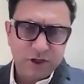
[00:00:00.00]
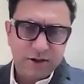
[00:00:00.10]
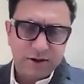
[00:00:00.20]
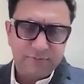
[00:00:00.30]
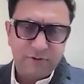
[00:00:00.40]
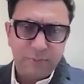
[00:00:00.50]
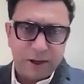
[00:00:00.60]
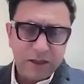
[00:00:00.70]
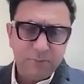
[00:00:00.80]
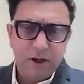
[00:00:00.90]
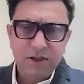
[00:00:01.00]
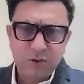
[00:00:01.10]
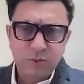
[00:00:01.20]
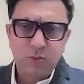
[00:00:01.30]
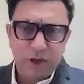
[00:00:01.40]
term for many, but it's
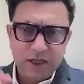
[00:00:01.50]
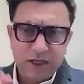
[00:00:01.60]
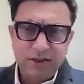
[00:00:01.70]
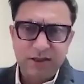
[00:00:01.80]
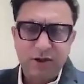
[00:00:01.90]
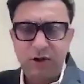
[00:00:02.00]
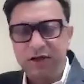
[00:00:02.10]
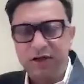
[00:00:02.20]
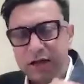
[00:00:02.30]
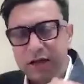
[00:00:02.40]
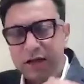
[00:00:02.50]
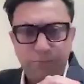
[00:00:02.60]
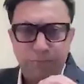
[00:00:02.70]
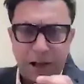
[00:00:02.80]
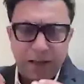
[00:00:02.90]
very easy to understand.
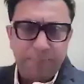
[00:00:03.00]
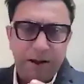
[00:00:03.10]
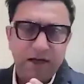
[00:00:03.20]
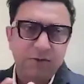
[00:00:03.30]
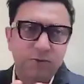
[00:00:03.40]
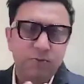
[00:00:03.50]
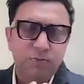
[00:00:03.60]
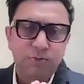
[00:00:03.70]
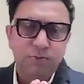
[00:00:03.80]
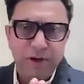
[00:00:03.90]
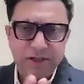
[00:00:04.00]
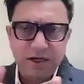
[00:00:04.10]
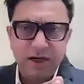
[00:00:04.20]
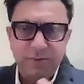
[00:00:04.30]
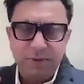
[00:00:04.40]
Bypass
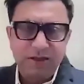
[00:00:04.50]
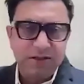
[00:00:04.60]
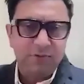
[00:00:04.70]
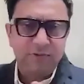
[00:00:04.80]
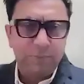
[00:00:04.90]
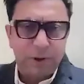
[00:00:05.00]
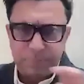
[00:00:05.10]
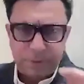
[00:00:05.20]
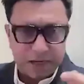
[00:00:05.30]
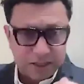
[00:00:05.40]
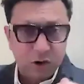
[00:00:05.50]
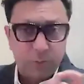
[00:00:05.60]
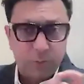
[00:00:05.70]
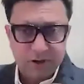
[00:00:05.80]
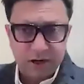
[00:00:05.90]
basically means that we are bypassing the
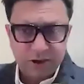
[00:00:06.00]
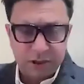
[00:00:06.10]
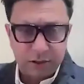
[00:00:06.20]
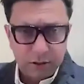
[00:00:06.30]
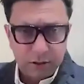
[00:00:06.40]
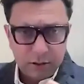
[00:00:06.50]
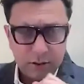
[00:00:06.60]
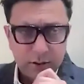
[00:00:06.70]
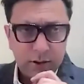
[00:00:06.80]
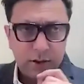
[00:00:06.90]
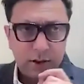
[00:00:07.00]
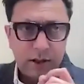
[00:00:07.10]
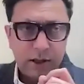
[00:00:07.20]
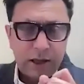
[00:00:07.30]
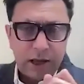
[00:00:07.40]
obstruction.
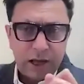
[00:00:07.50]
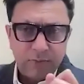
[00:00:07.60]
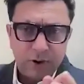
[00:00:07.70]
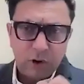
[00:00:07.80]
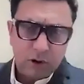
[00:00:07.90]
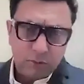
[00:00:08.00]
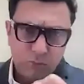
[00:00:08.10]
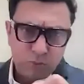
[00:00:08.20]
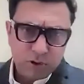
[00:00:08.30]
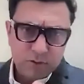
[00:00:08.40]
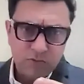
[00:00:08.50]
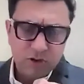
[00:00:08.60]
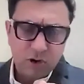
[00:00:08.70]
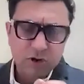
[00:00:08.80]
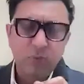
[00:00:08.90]
And which
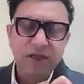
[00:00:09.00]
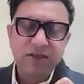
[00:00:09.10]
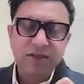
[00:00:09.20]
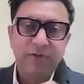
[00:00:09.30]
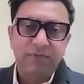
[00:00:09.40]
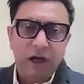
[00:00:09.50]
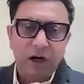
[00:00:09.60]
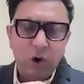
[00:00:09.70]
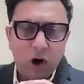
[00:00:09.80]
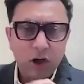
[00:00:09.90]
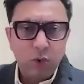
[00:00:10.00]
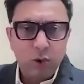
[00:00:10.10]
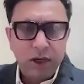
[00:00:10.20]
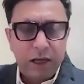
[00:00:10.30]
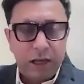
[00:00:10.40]
also means that we are not
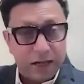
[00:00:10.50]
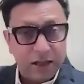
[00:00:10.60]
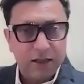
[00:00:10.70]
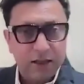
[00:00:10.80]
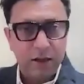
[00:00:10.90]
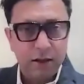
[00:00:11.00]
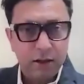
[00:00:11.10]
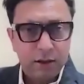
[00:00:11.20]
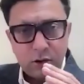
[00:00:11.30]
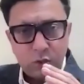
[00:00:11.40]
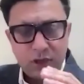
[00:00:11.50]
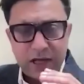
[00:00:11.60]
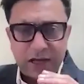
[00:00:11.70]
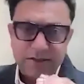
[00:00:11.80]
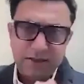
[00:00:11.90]
doing anything to the
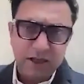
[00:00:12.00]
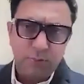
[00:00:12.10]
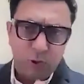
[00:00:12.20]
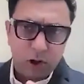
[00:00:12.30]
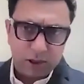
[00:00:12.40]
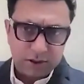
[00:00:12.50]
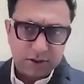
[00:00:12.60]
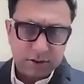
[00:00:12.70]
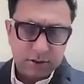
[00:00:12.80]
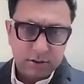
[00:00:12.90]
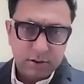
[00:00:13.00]
existing blockages.